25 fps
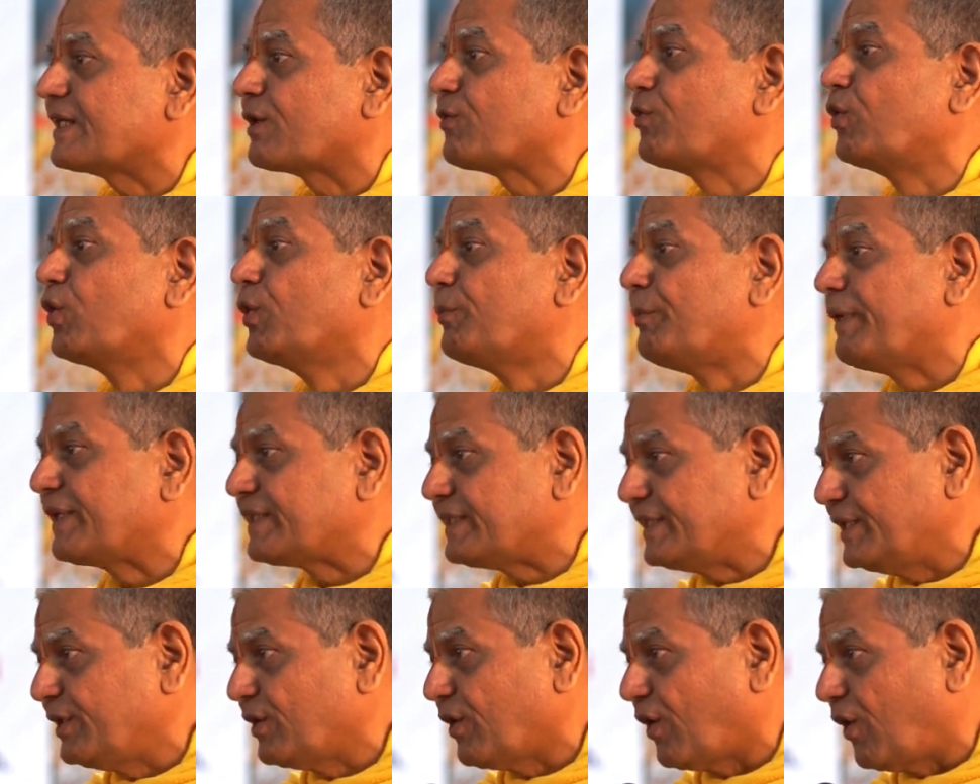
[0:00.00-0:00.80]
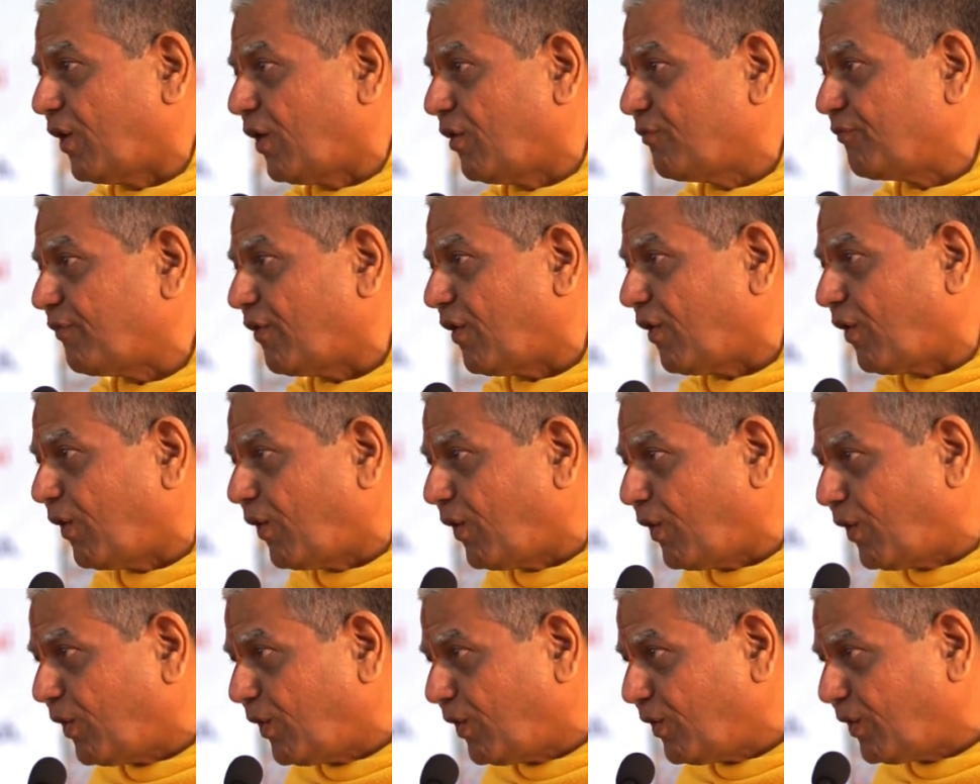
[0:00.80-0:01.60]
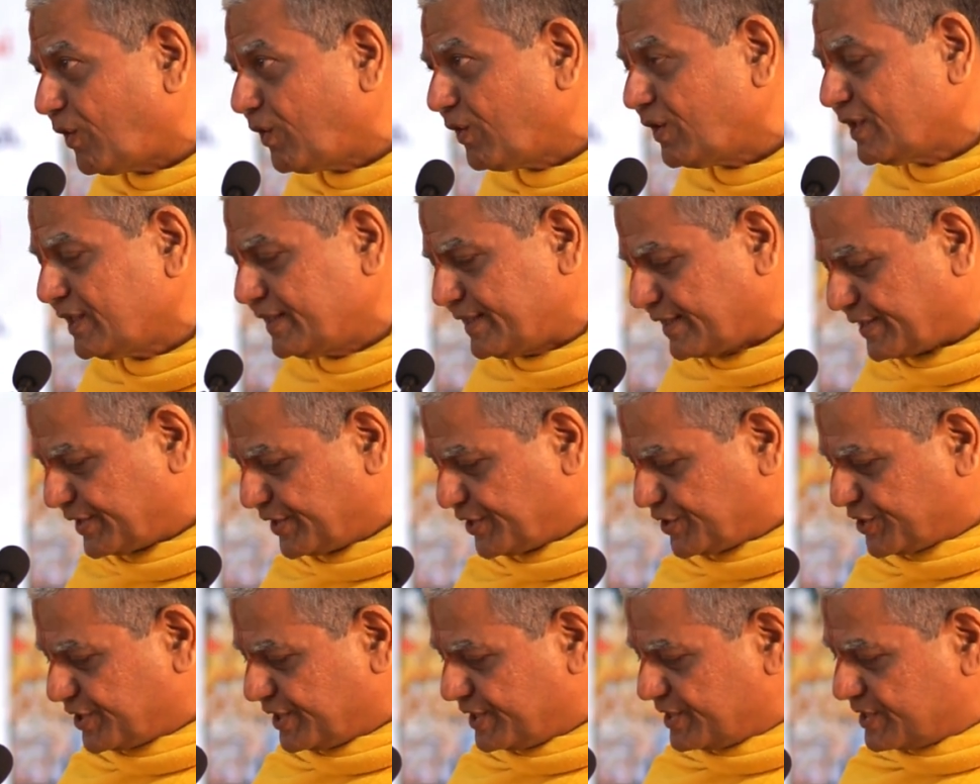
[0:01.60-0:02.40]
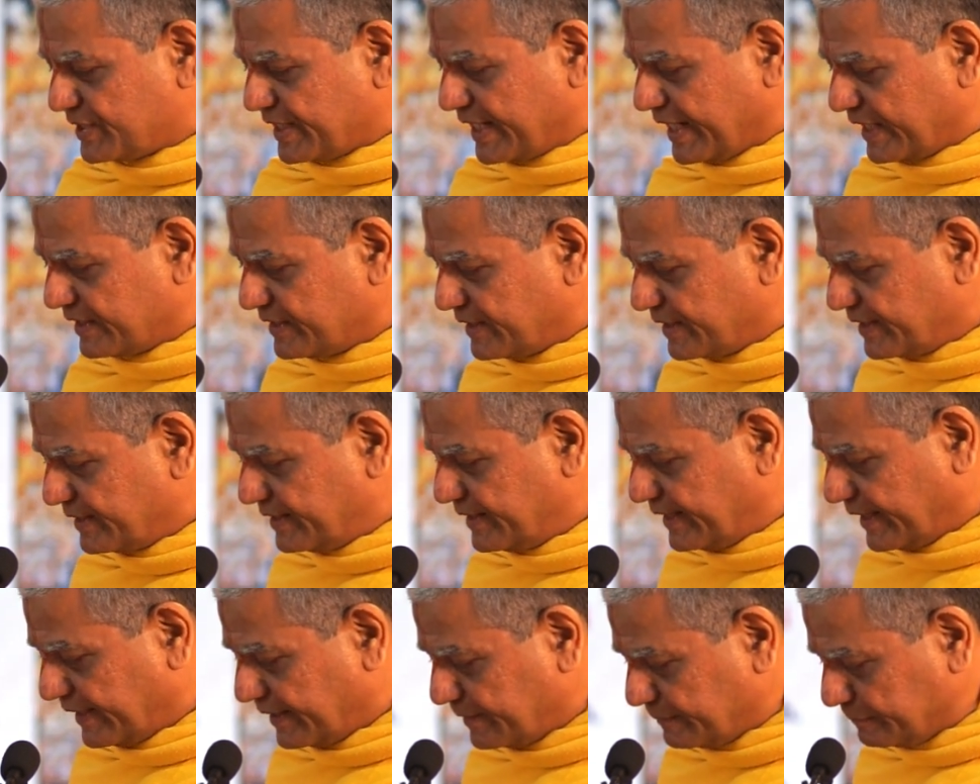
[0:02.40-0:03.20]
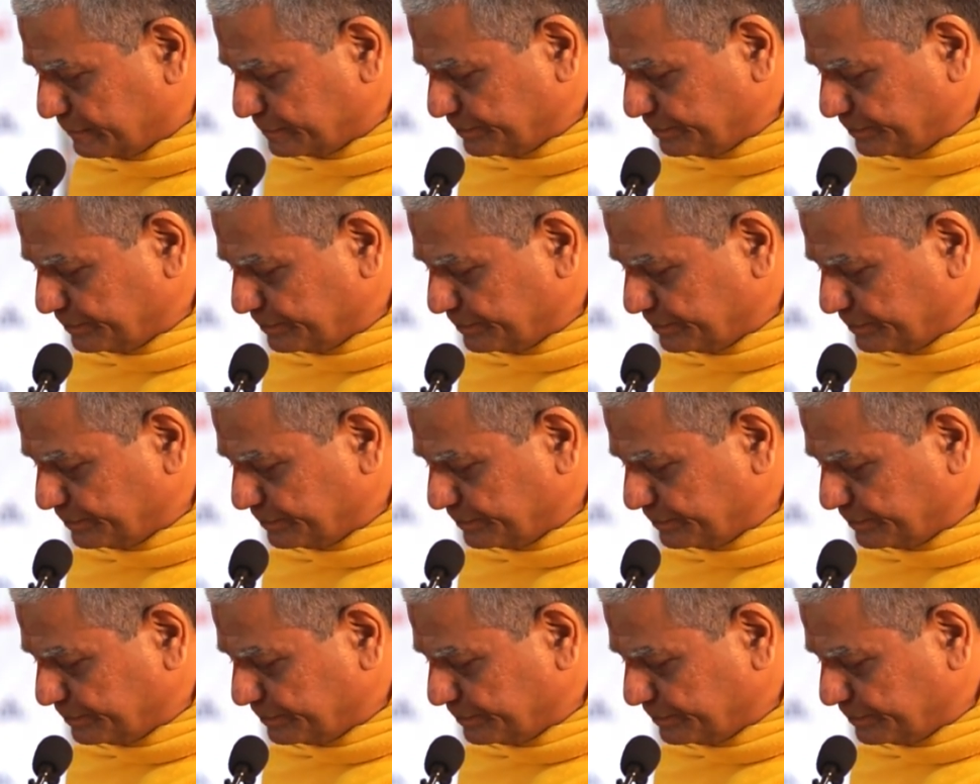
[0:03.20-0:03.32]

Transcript: the Kulpati of all the rishis gathered there.